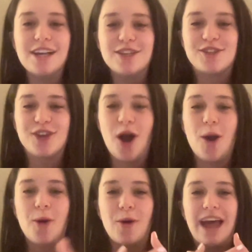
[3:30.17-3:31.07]

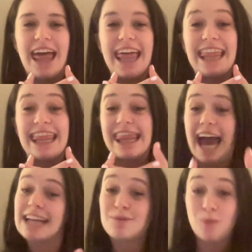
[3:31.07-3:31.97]
so
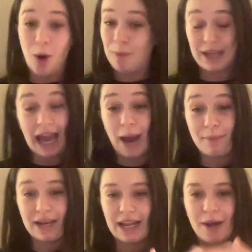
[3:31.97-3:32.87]
that won't be
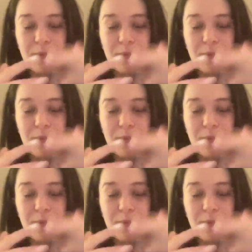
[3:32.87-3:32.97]
happening,